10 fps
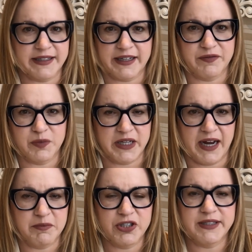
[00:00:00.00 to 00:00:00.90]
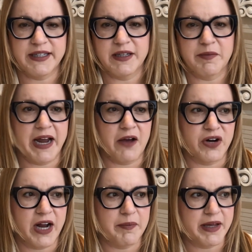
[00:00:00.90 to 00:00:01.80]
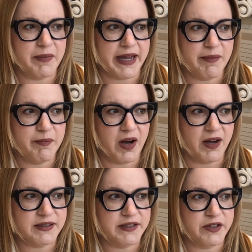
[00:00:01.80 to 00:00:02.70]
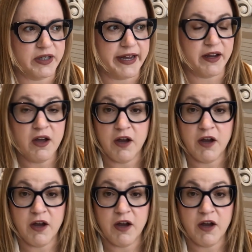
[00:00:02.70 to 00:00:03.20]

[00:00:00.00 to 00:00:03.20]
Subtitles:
Like I'm just seeing them now. They're coming in my inbox, and they're like,